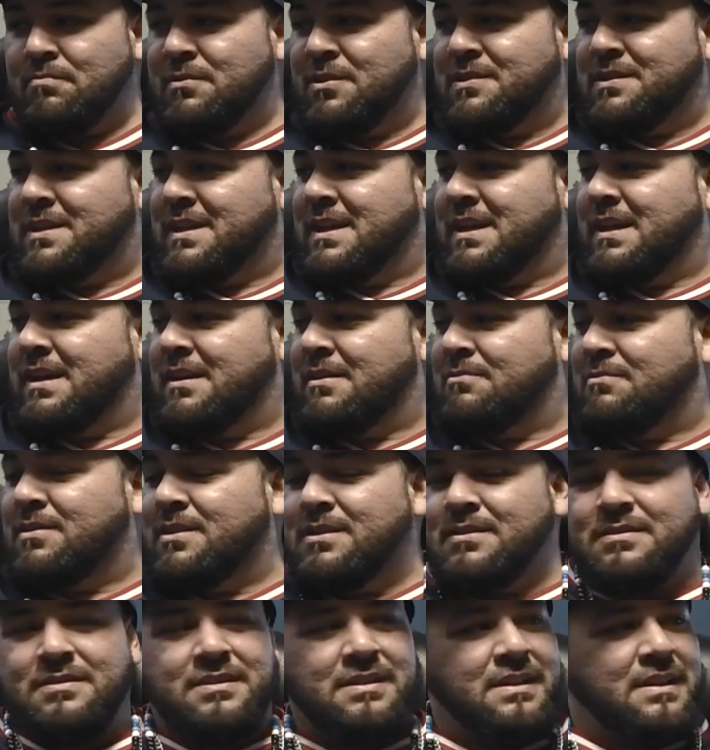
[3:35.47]
music here where
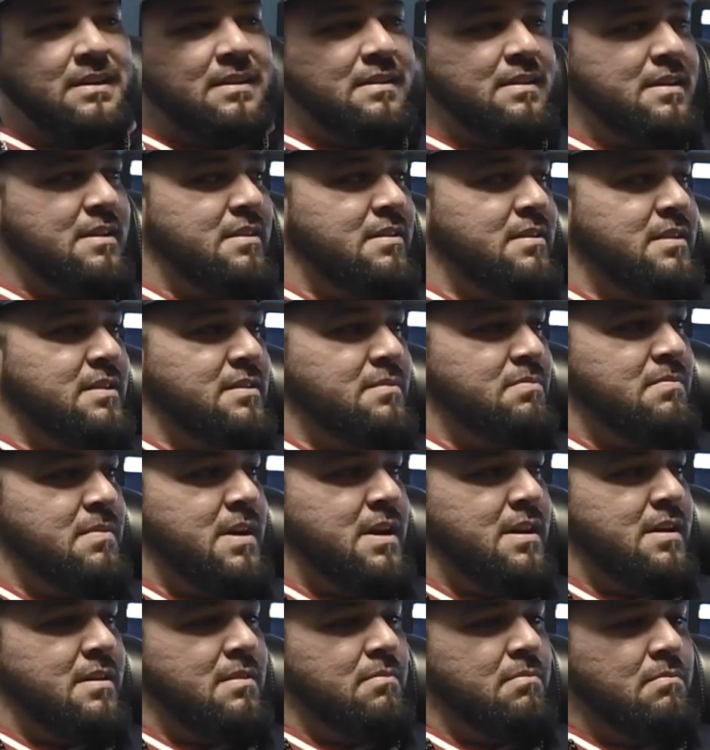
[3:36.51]
you see it here. This is
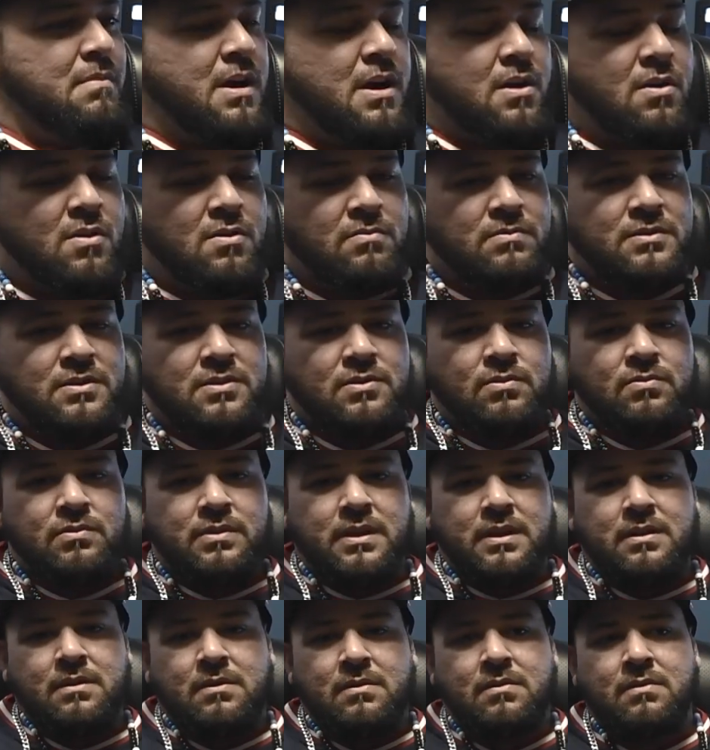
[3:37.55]
my home
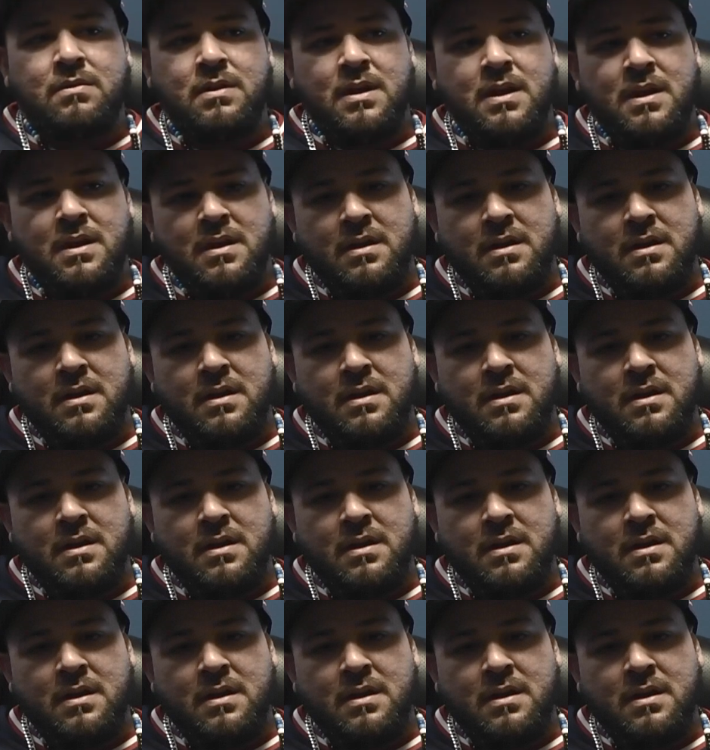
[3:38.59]
studio.